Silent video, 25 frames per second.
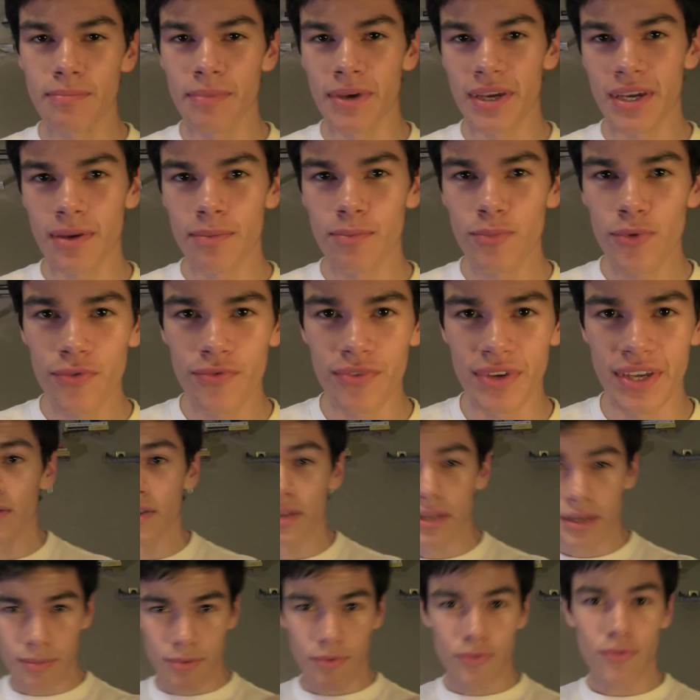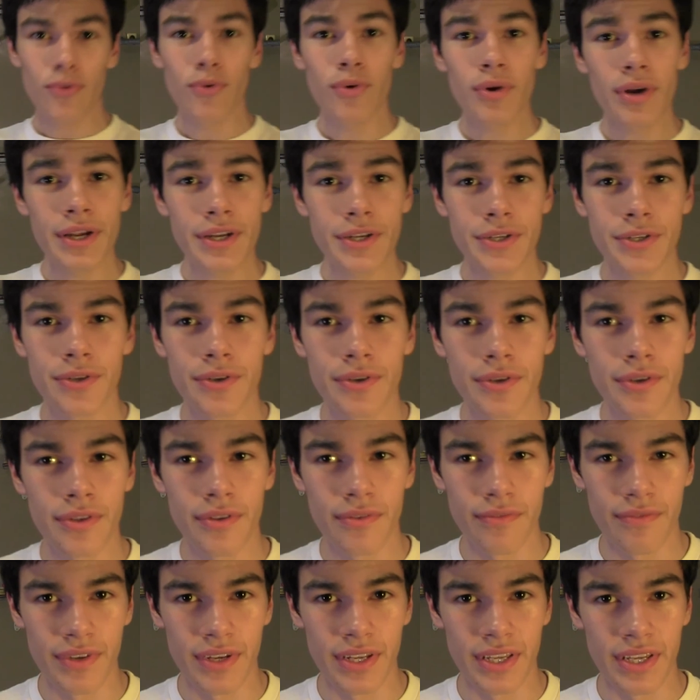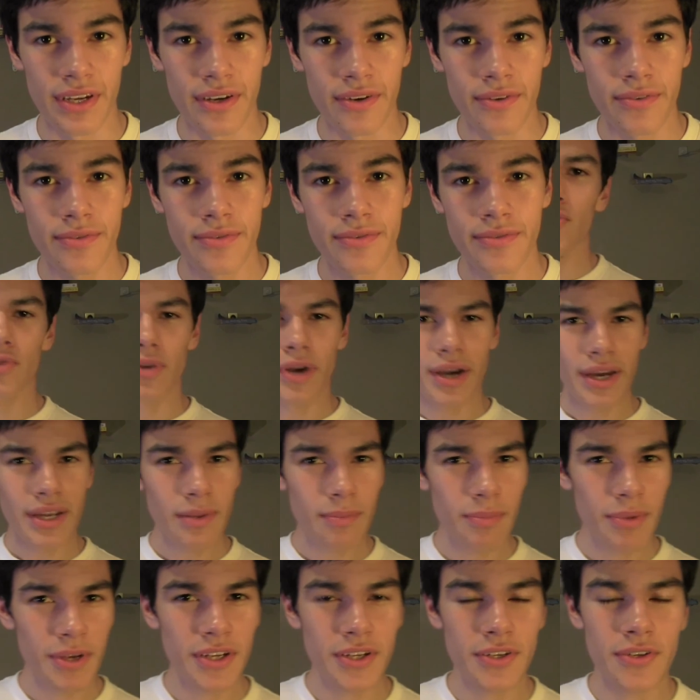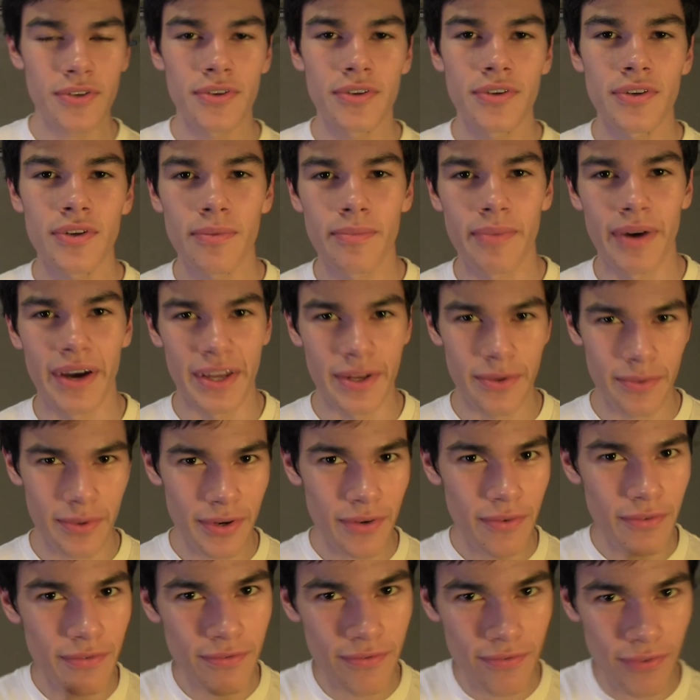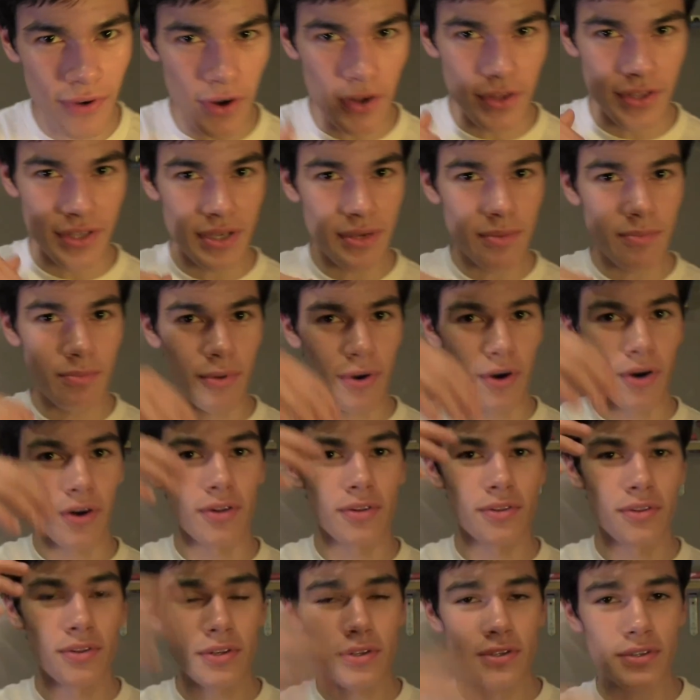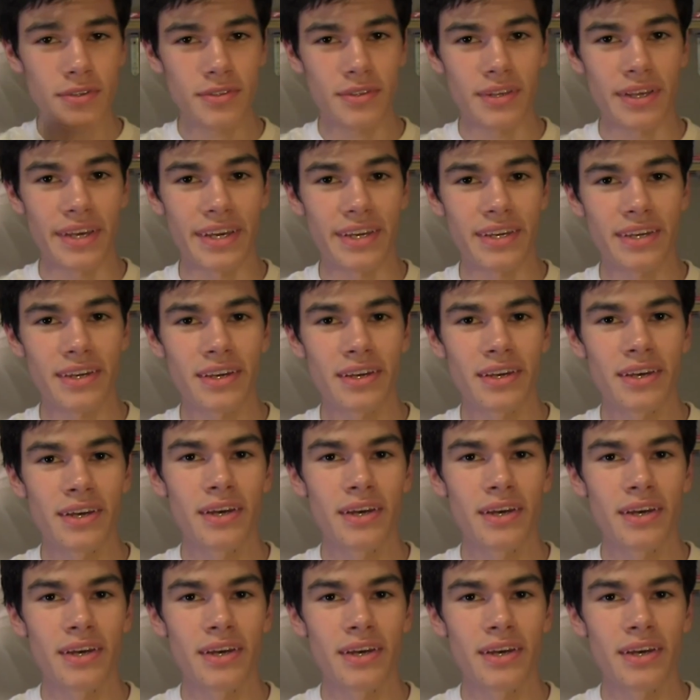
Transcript: make a movie. Now before I show you the video, try to picture in your mind what a falling ball looks like.